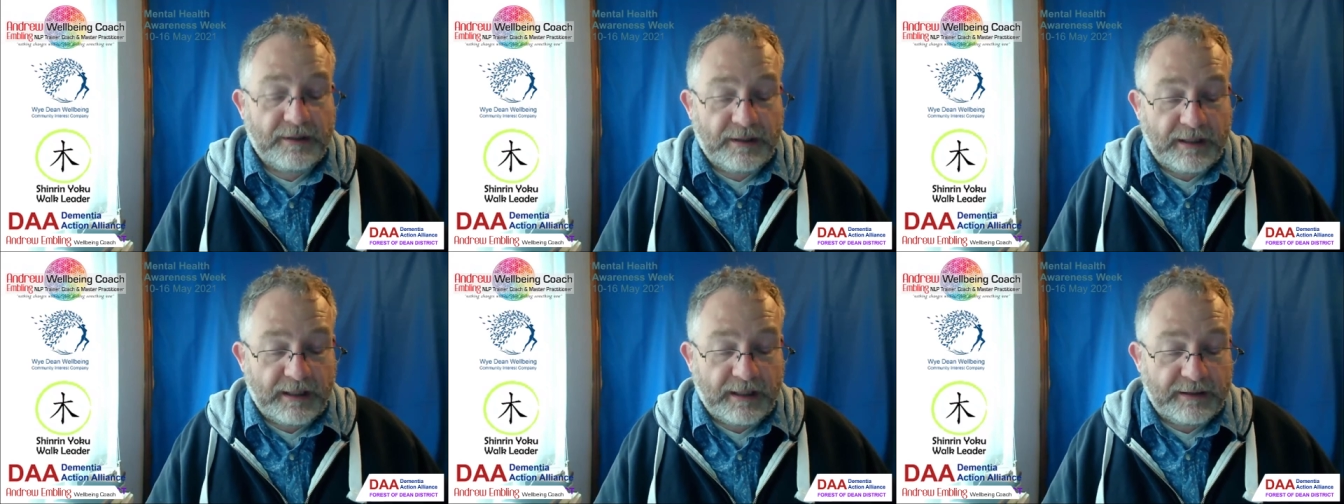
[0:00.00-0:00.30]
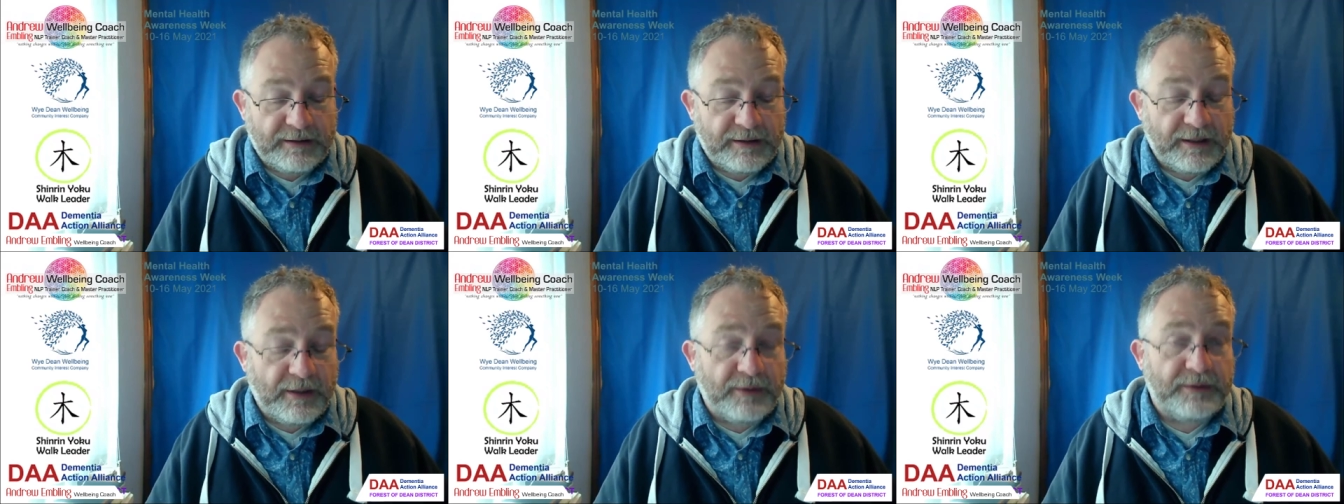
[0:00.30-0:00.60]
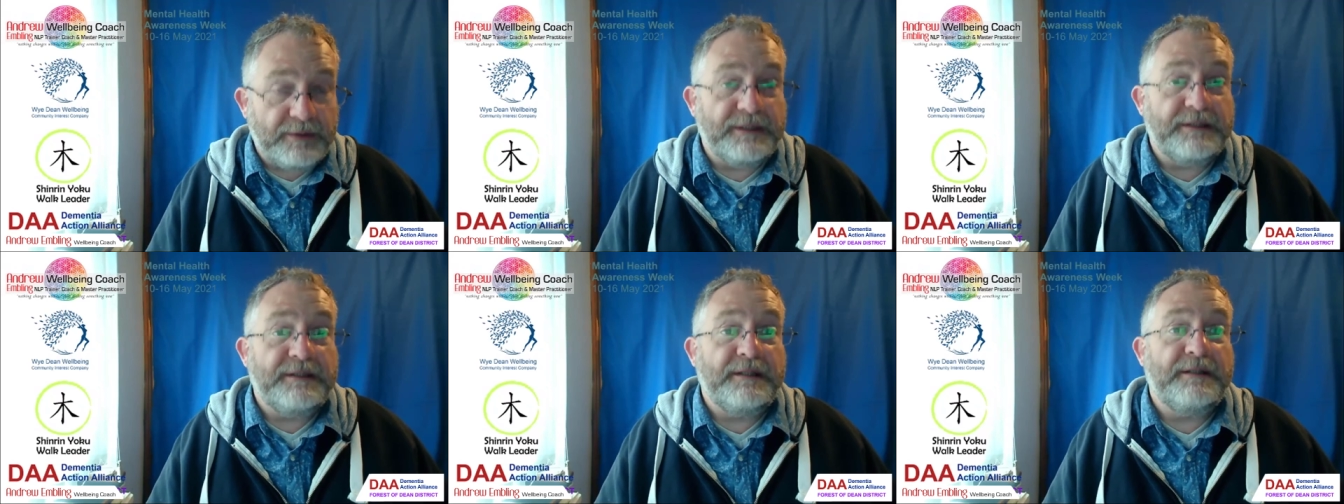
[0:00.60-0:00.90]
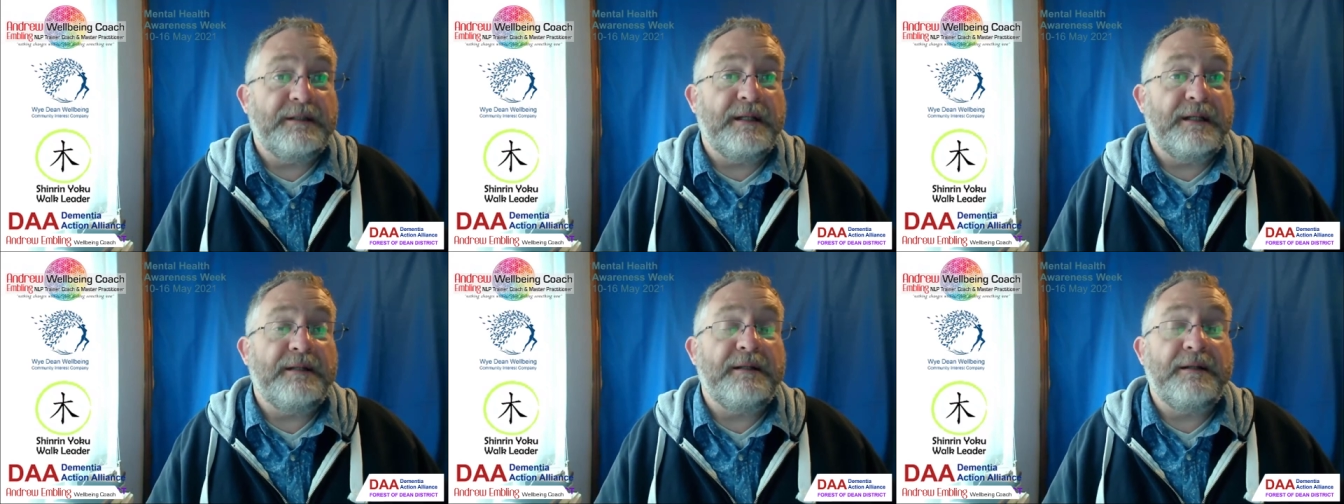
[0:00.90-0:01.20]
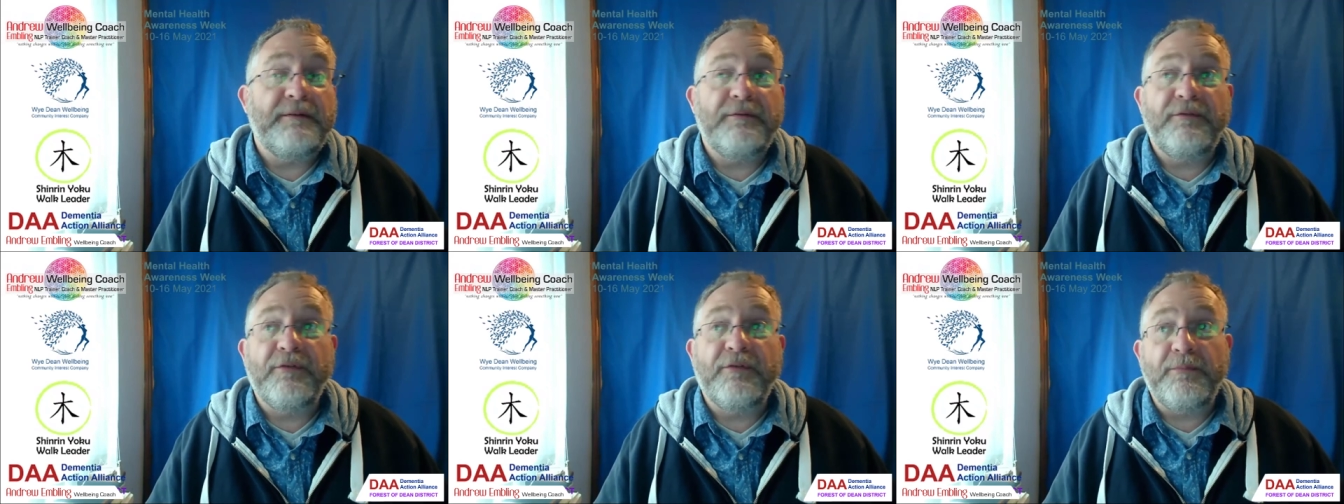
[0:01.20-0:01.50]
and notice that
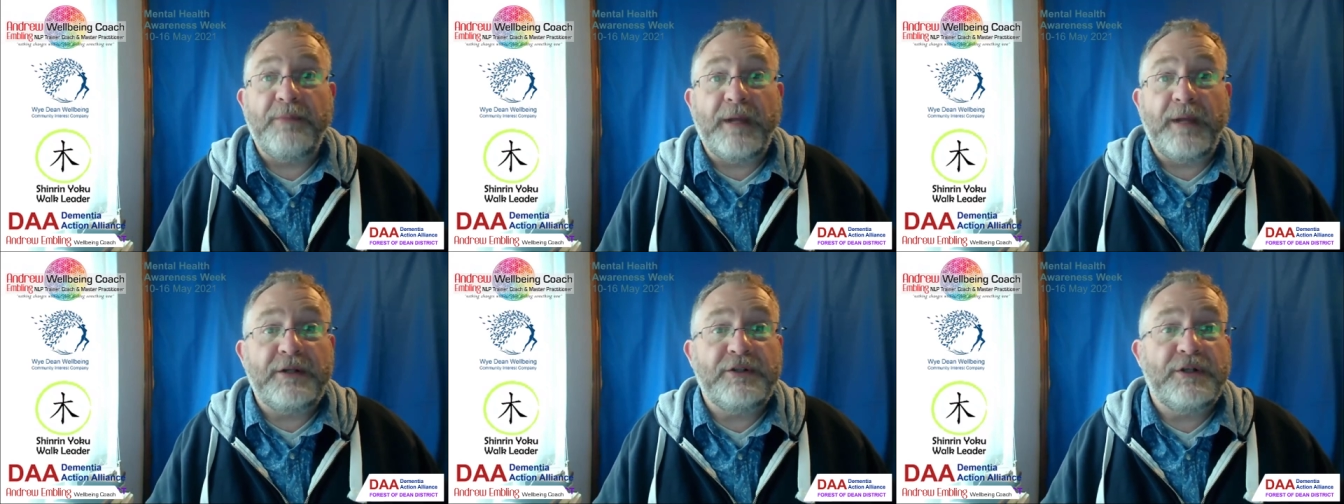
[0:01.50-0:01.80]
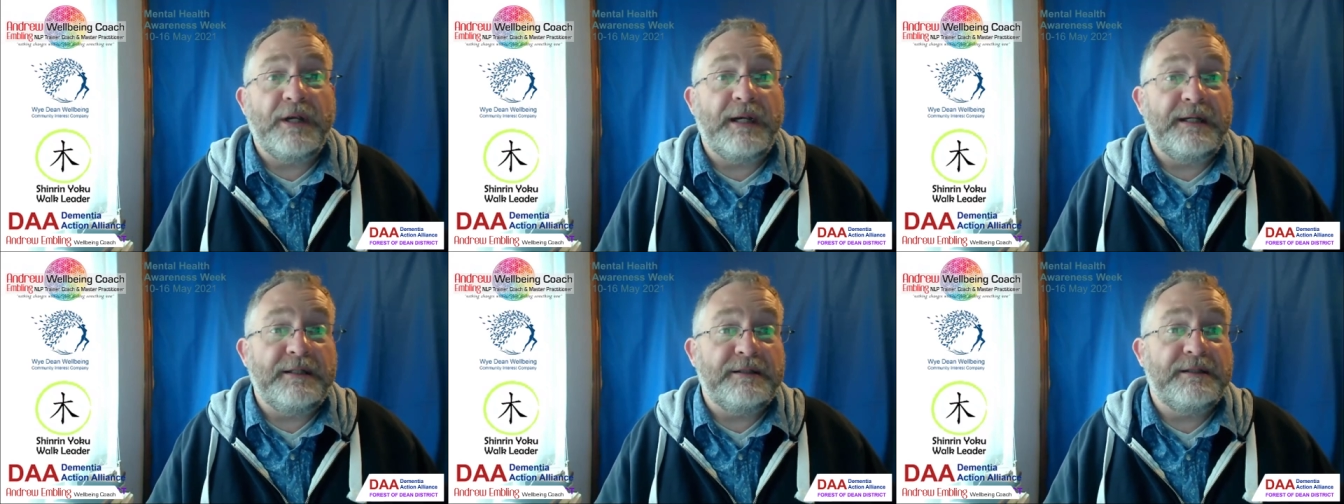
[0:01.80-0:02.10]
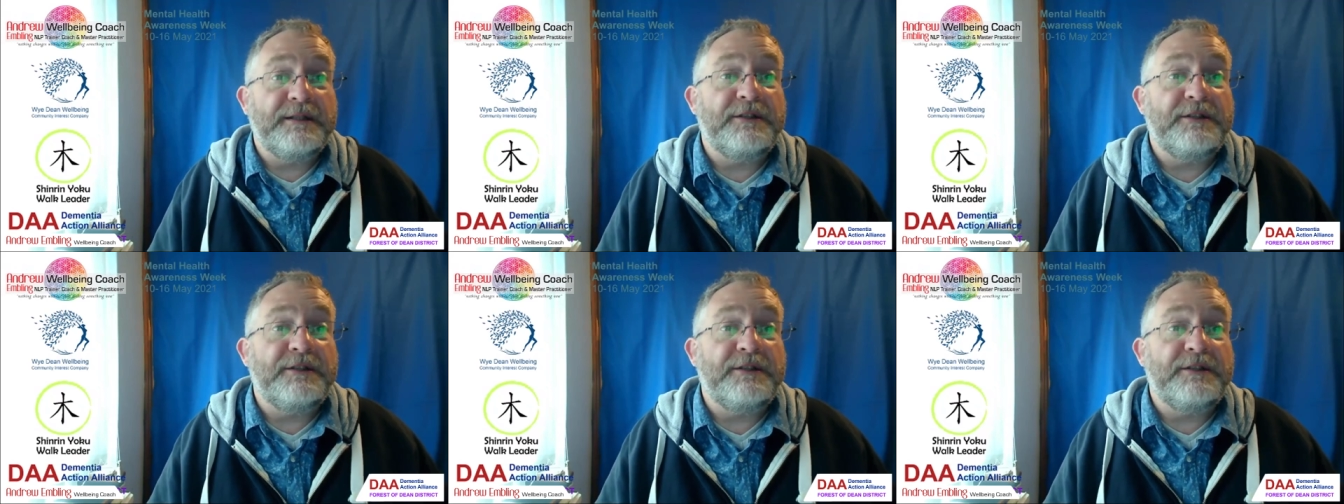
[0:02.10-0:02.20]
then from that change,